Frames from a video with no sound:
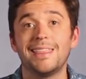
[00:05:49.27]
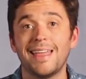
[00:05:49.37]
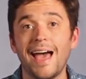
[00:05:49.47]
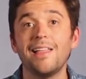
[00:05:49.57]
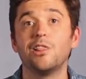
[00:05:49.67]

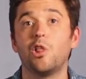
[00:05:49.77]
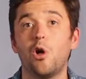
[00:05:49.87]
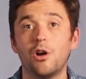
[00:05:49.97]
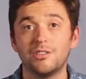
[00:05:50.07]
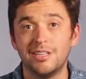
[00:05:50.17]
that
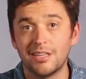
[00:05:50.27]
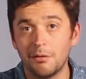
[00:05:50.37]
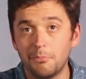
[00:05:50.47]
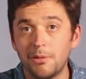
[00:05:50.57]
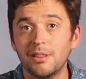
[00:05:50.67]
long to
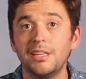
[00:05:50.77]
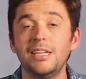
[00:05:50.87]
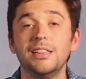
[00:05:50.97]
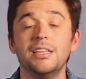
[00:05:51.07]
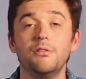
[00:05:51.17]

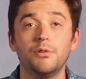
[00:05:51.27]
completely